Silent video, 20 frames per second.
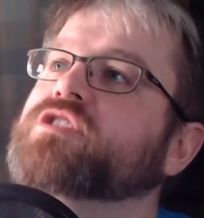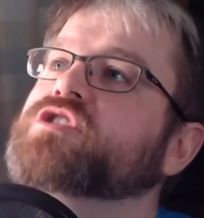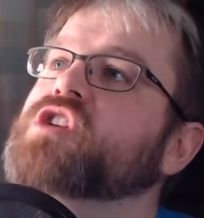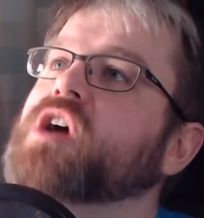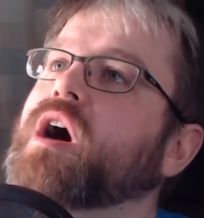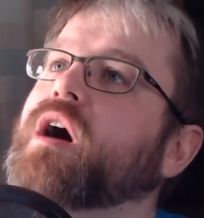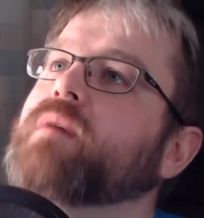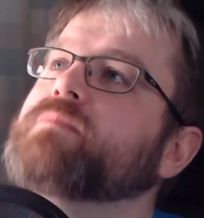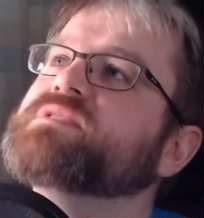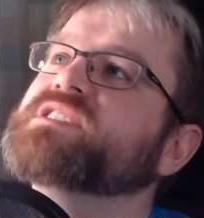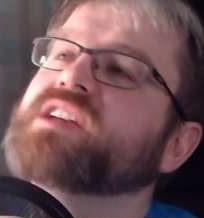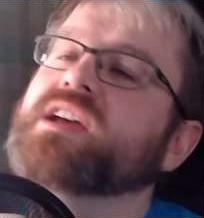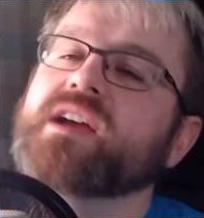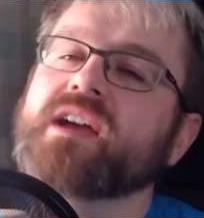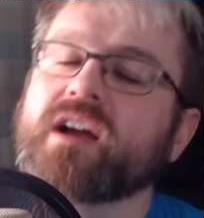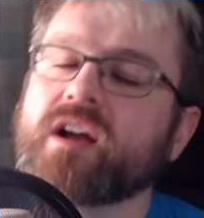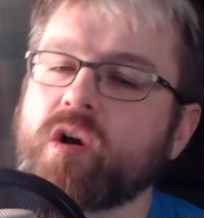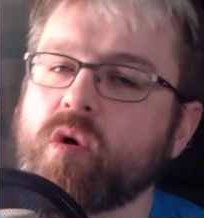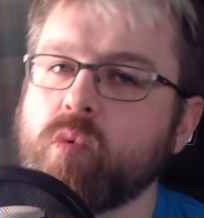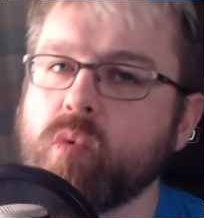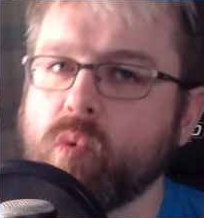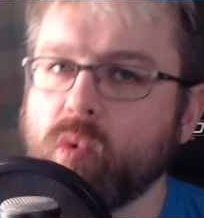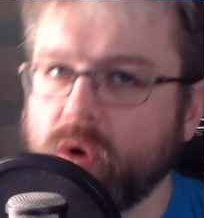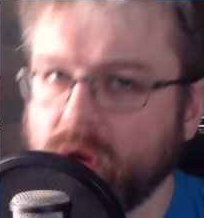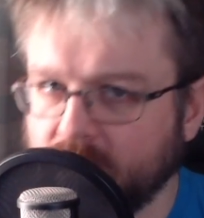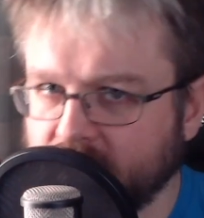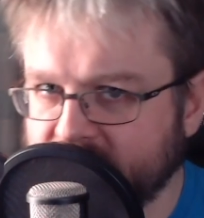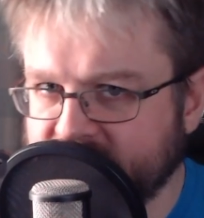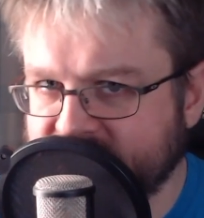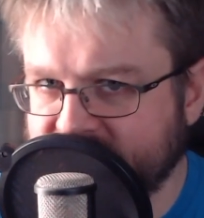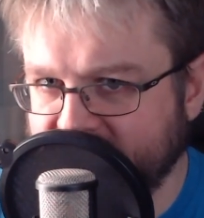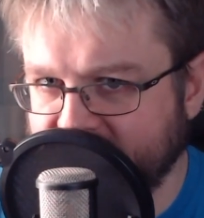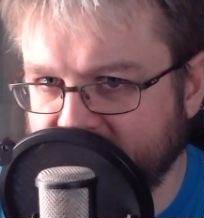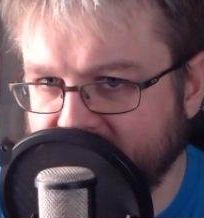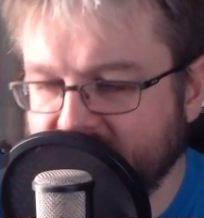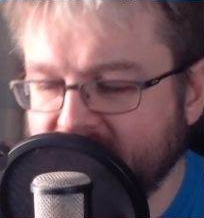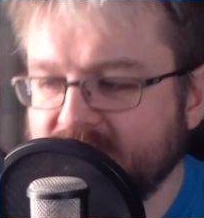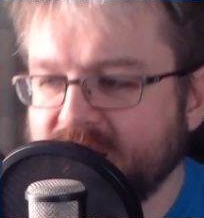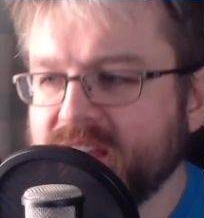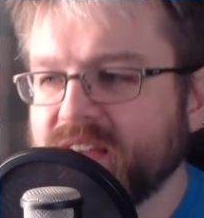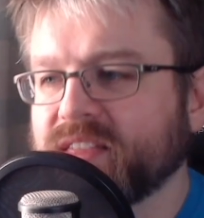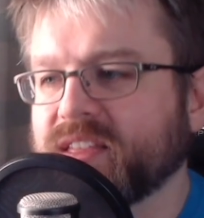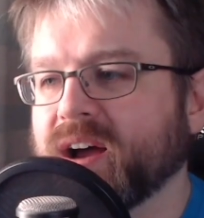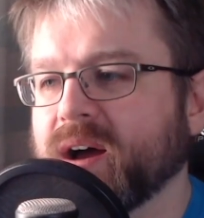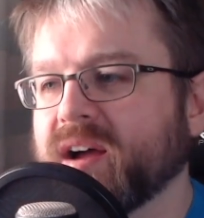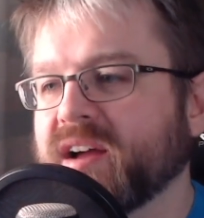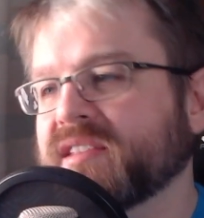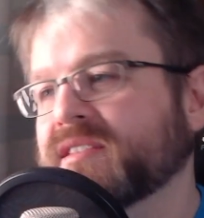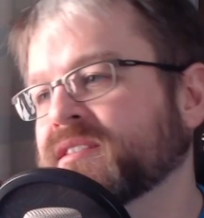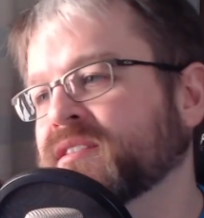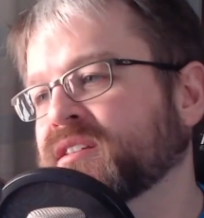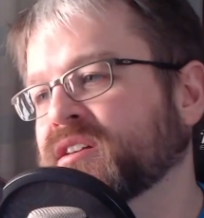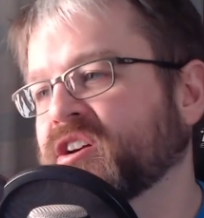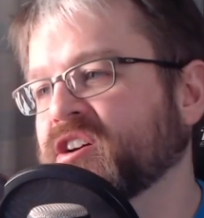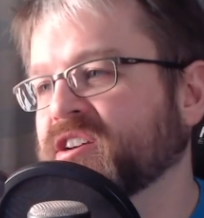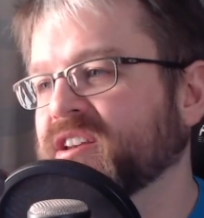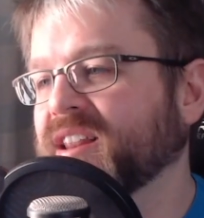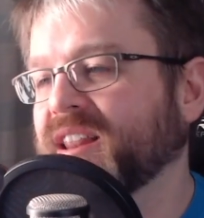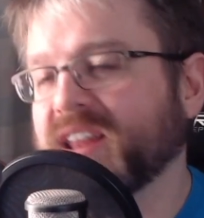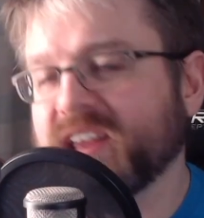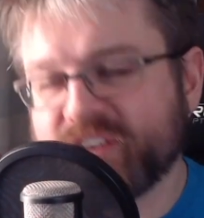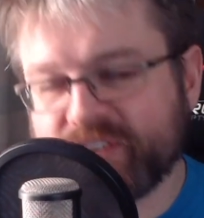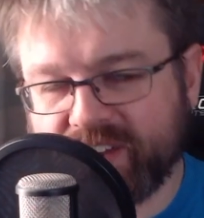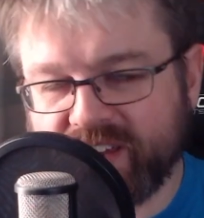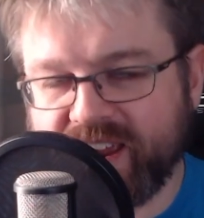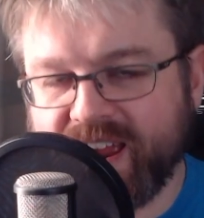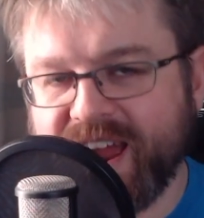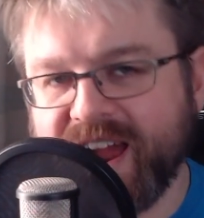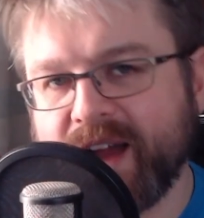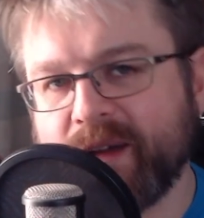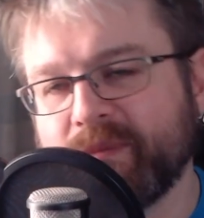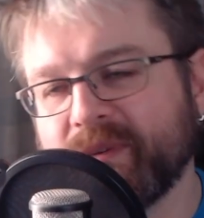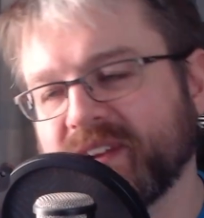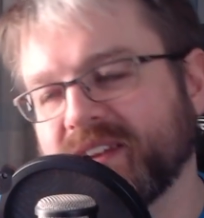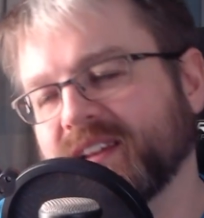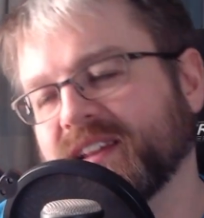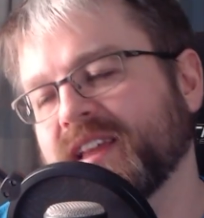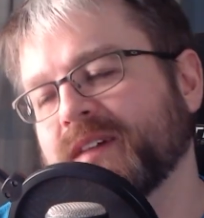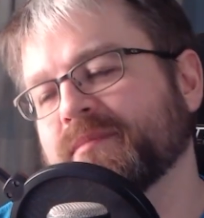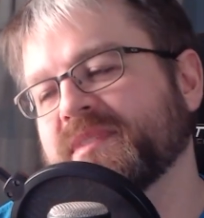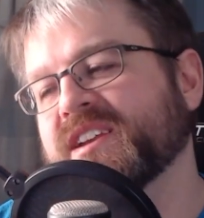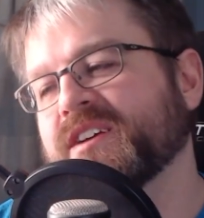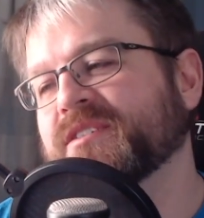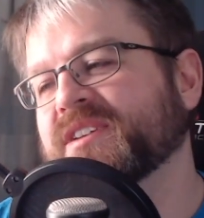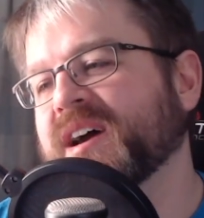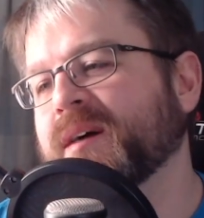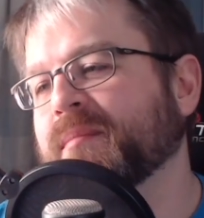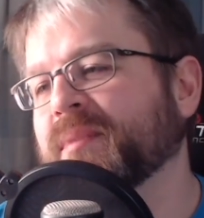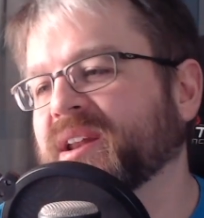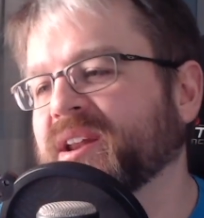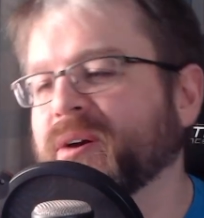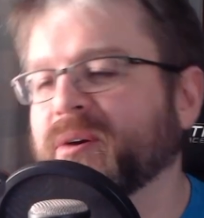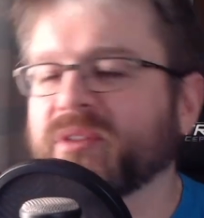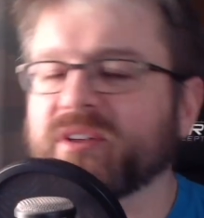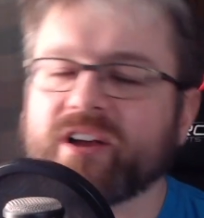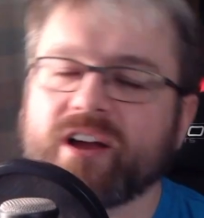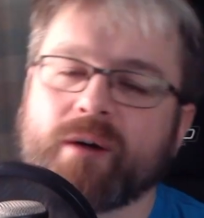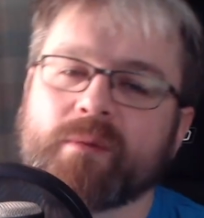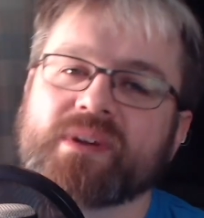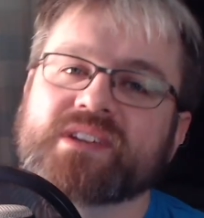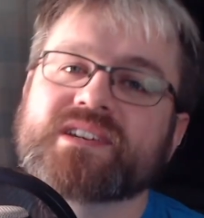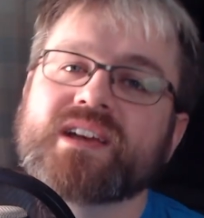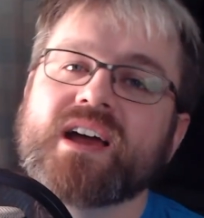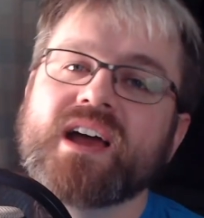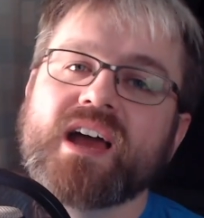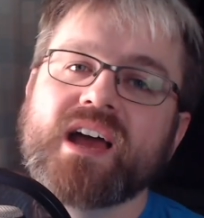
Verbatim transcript: top tier quality that could literally happen. Let me know down below in the comments.